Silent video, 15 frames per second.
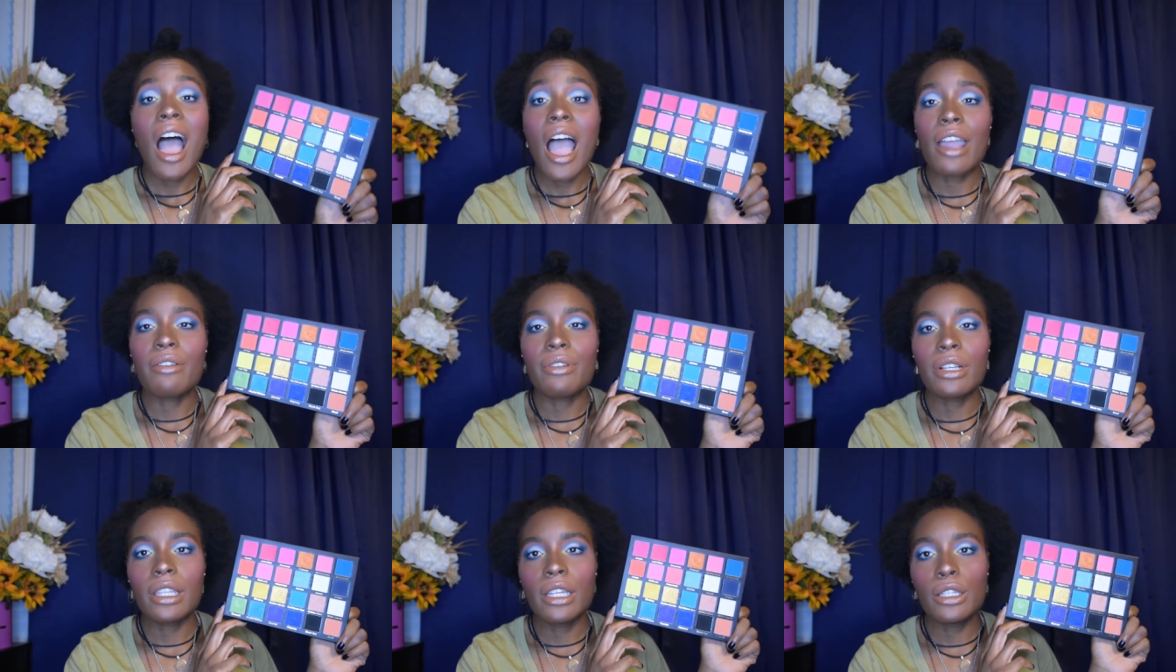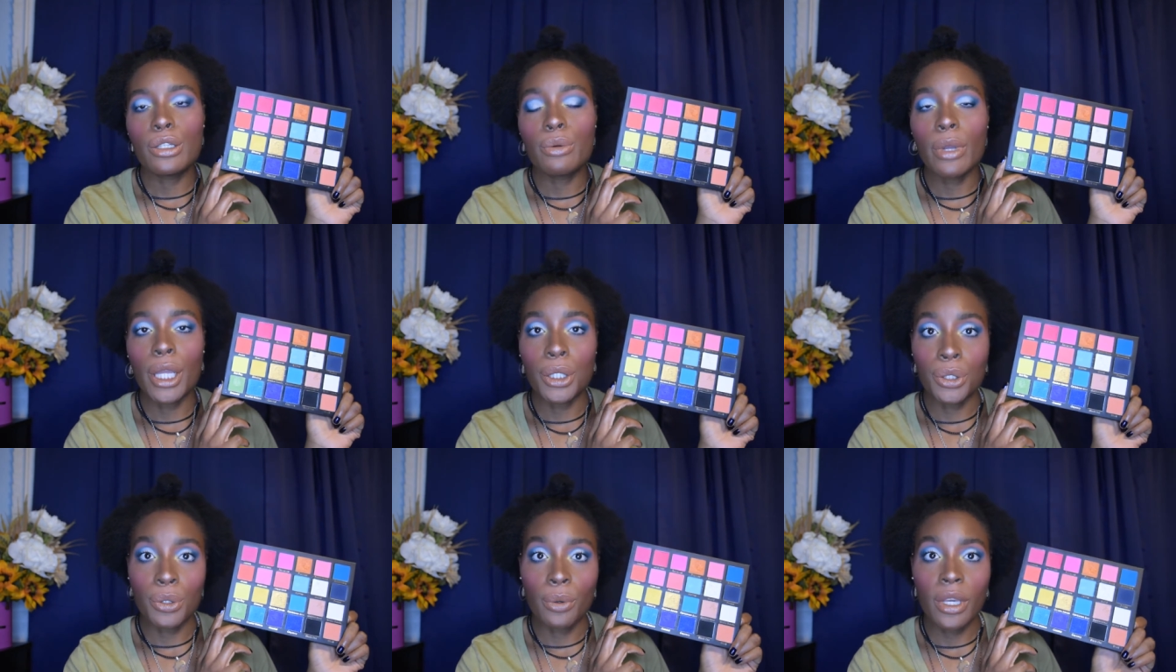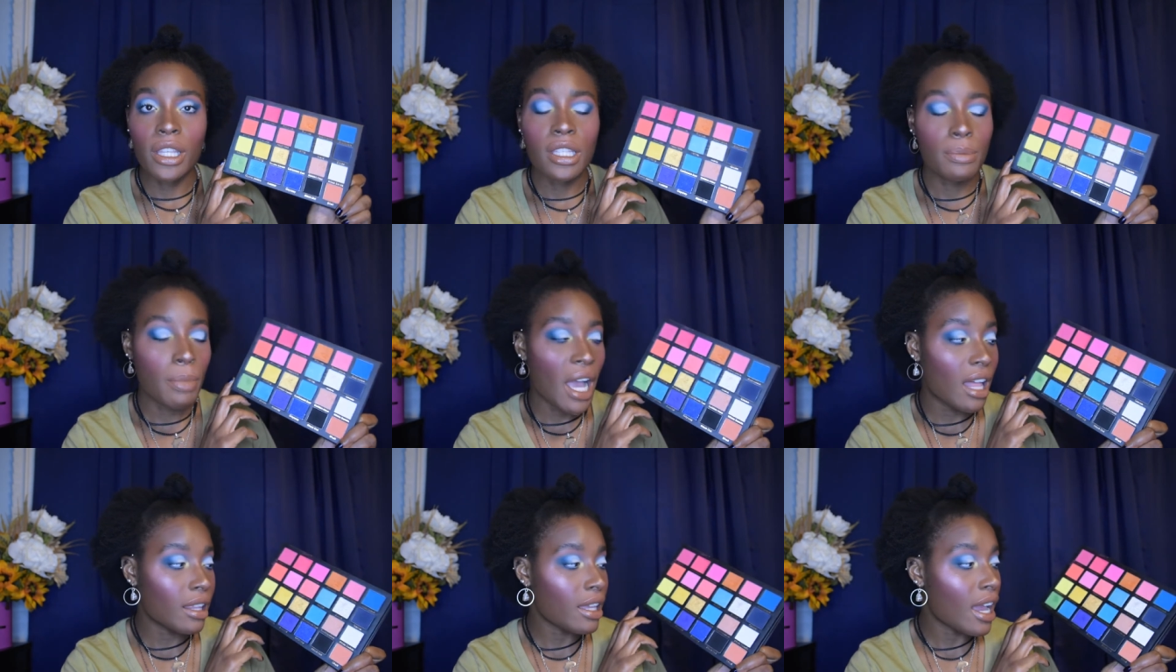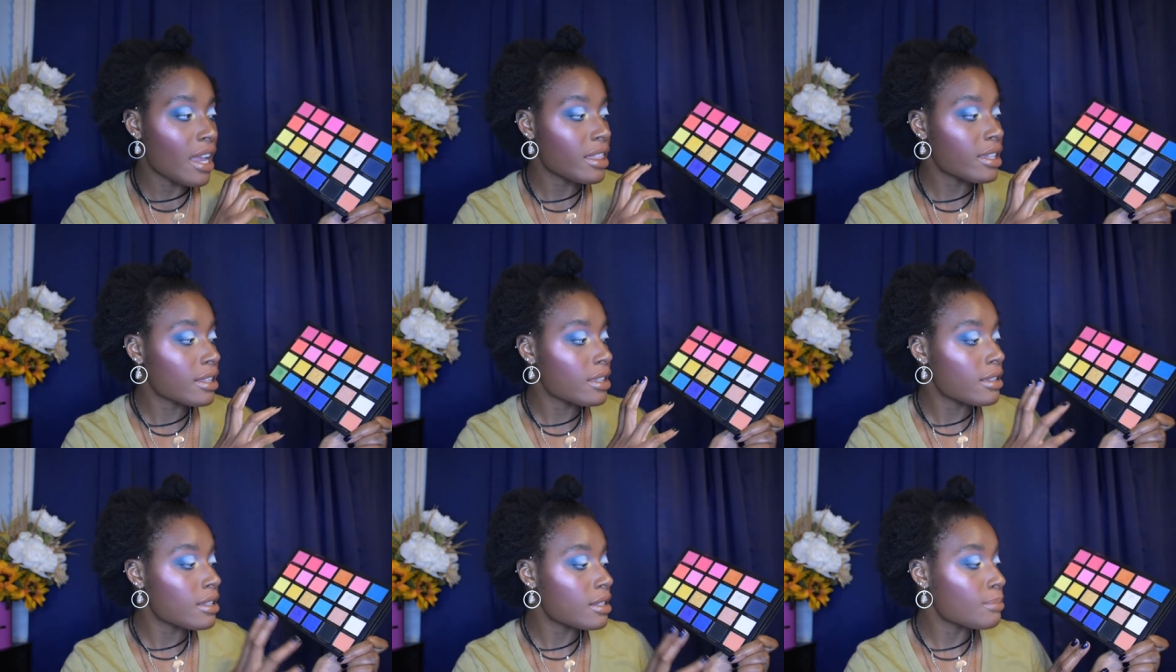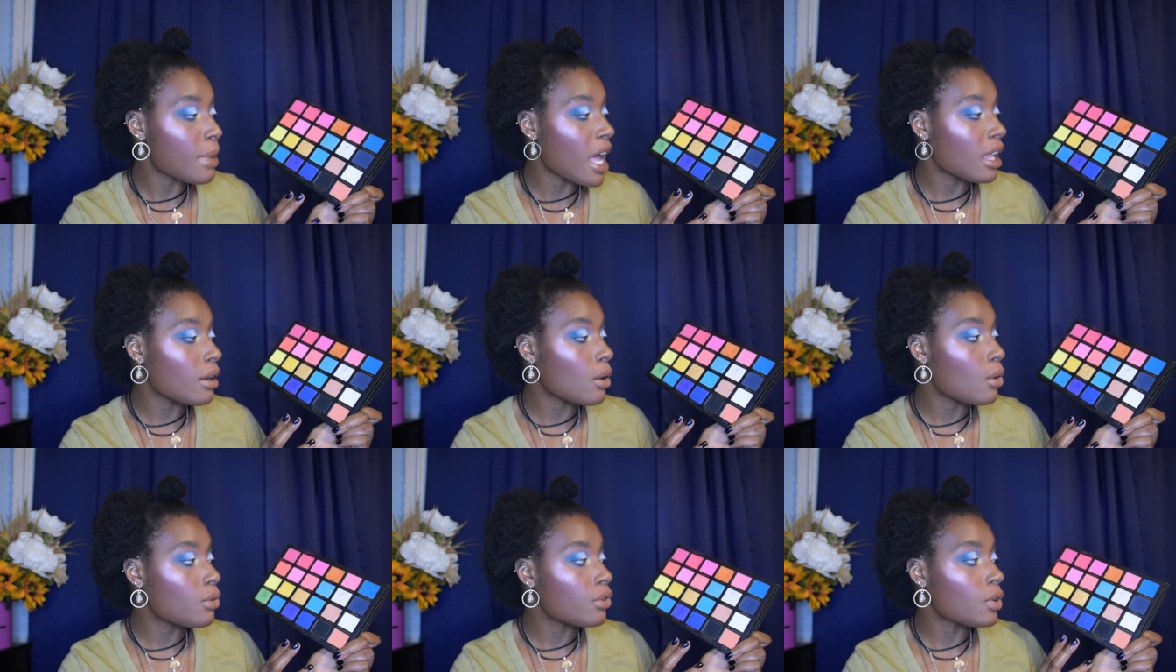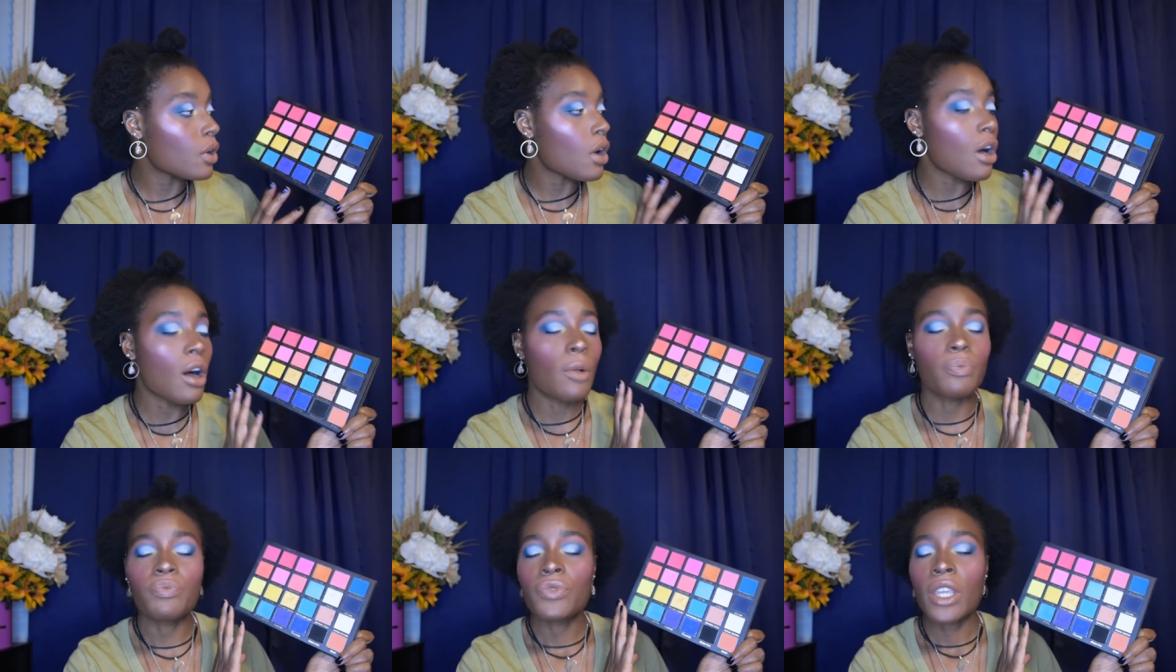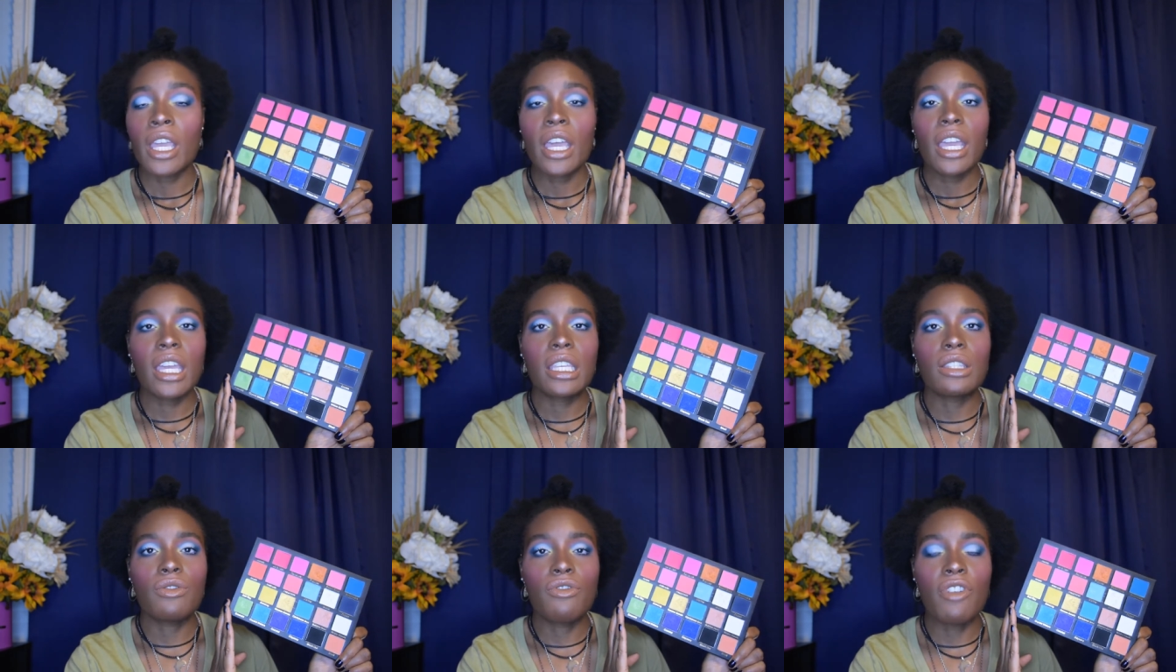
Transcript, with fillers: I really do enjoy this palette. I think that this palette overall is